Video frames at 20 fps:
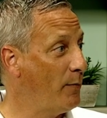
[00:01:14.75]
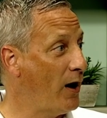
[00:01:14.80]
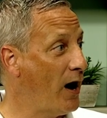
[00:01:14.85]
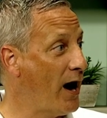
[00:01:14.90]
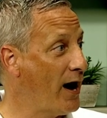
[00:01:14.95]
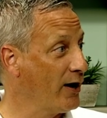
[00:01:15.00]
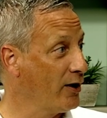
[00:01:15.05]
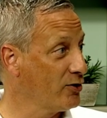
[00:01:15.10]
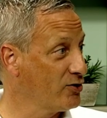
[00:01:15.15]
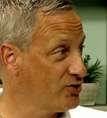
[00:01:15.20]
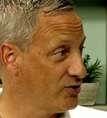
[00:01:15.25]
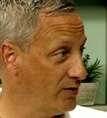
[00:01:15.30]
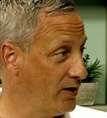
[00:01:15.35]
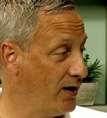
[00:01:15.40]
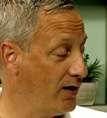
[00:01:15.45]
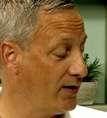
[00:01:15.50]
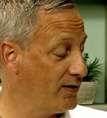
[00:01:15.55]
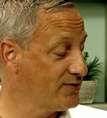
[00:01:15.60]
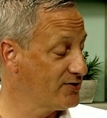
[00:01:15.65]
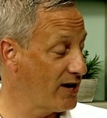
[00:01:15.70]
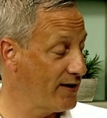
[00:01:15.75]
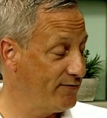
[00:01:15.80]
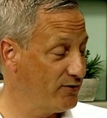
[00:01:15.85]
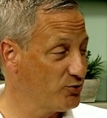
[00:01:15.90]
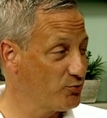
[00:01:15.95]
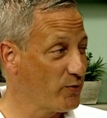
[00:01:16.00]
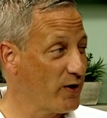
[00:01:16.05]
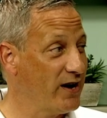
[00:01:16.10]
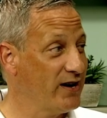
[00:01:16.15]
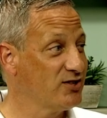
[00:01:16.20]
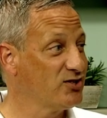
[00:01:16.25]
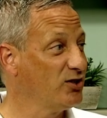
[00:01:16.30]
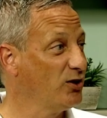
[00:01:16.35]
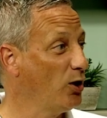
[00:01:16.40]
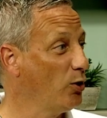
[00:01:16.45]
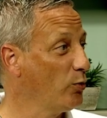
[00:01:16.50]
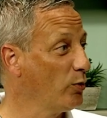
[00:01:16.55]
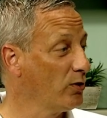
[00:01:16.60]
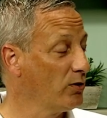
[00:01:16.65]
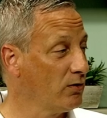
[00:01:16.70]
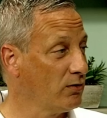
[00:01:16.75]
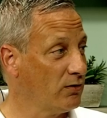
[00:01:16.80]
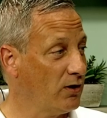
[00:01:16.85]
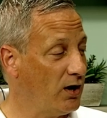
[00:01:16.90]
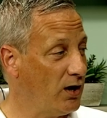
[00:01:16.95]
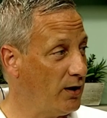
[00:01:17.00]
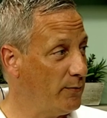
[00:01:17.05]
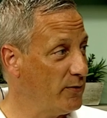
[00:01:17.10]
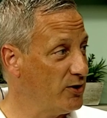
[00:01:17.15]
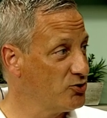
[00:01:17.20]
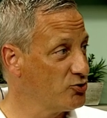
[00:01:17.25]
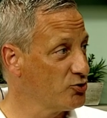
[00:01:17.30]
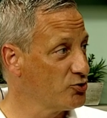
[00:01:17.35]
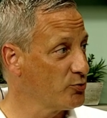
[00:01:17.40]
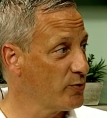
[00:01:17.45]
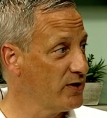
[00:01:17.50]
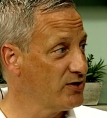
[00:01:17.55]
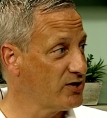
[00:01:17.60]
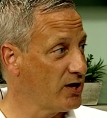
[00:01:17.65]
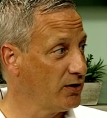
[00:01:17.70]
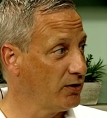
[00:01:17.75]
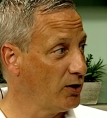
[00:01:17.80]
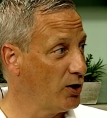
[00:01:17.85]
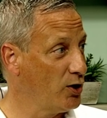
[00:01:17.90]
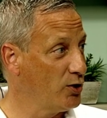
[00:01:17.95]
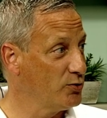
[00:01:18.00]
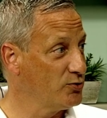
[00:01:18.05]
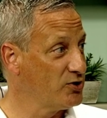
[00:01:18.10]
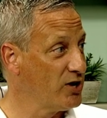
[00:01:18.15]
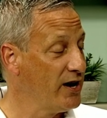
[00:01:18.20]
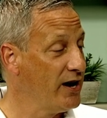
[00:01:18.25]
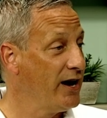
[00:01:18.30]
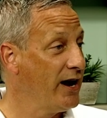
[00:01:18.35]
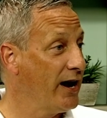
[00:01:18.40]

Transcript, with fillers: higher uh, savings rates, lower um, interest rates on loans,